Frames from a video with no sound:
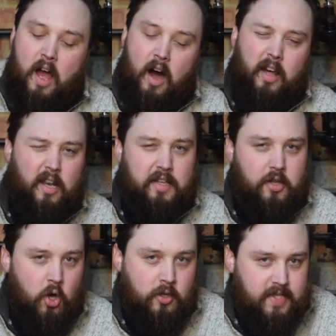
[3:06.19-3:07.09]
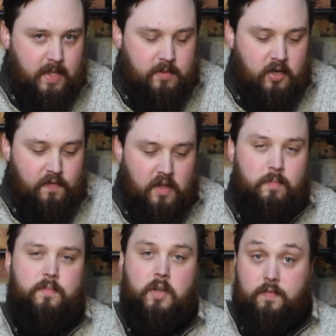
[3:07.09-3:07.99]
I like the concept of
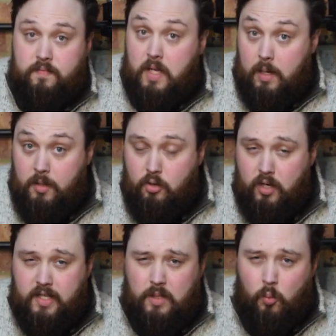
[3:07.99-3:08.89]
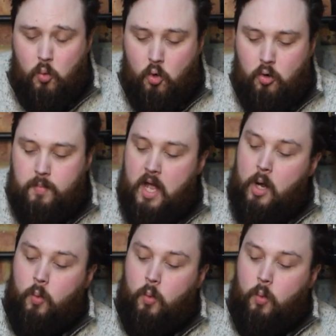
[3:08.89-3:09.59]
them, of keeping you nice and warm.